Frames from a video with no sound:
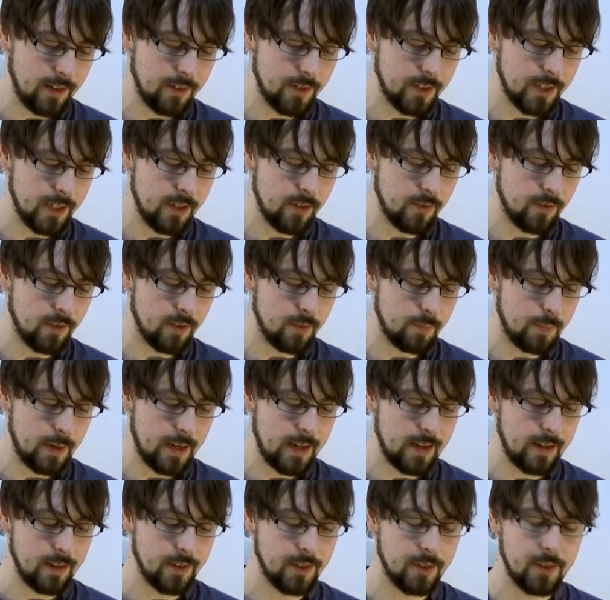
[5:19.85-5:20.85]
I'd say over the
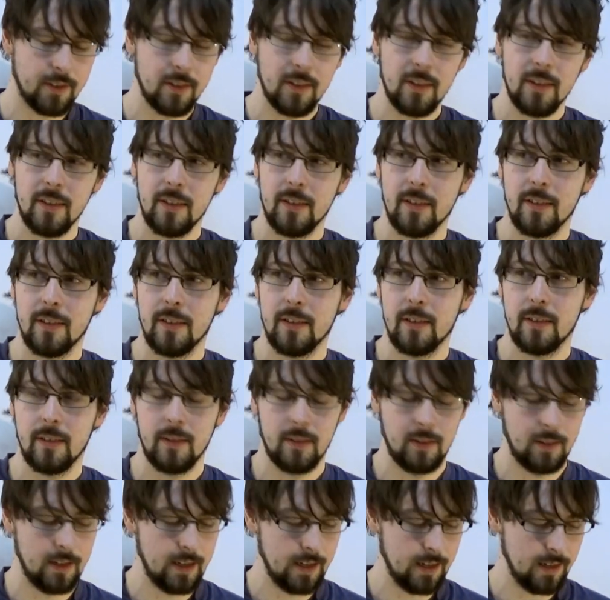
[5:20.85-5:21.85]
past
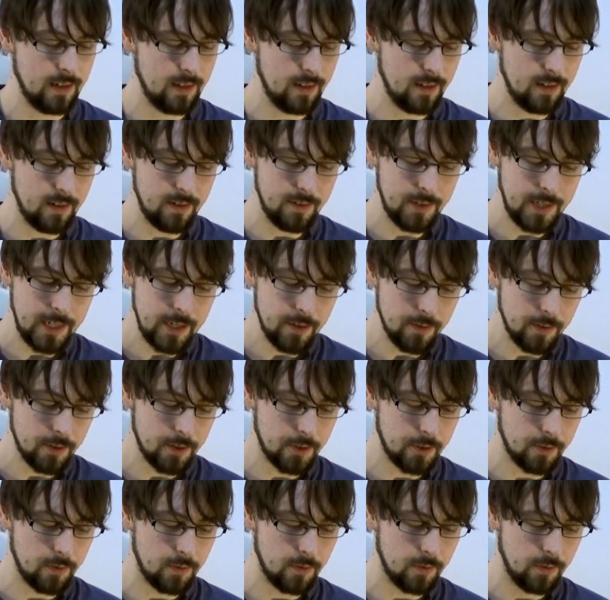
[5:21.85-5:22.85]
like year or
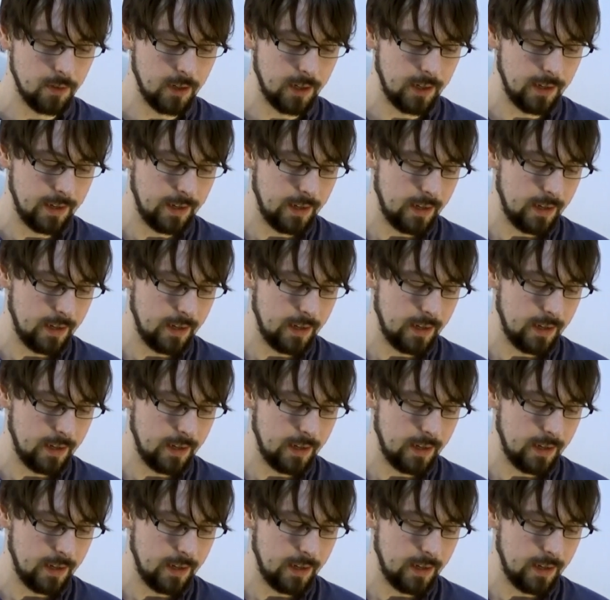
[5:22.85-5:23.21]
so,